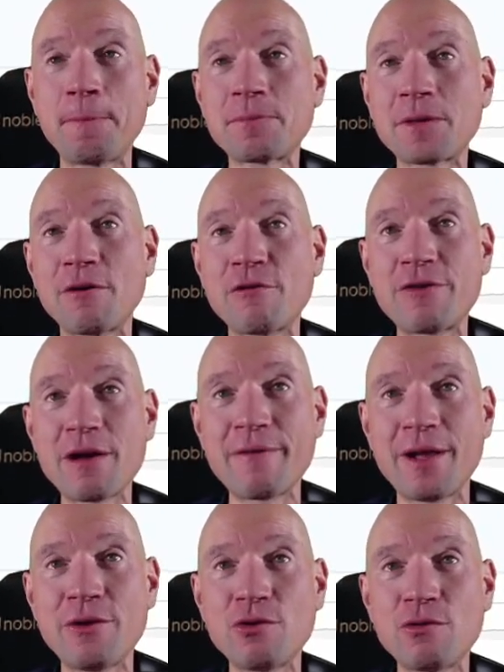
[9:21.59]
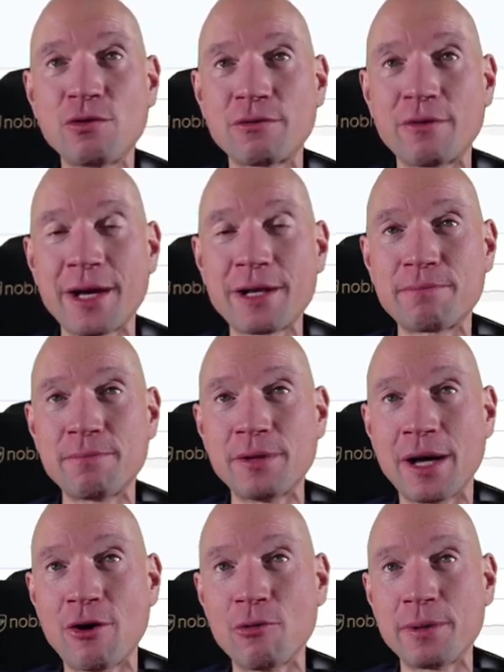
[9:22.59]
Fair value would right
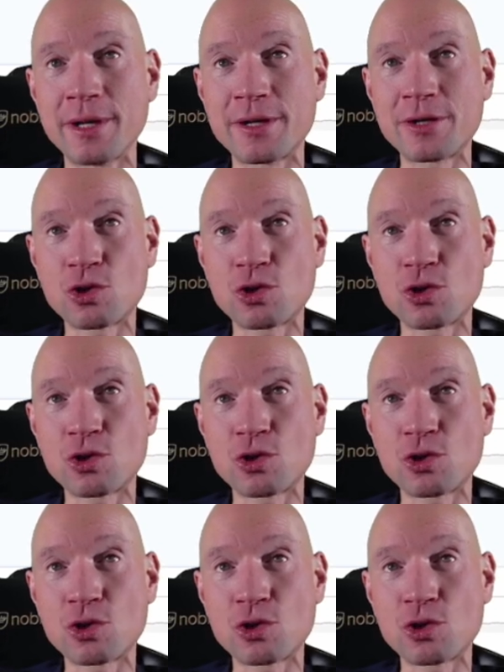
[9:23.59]
now be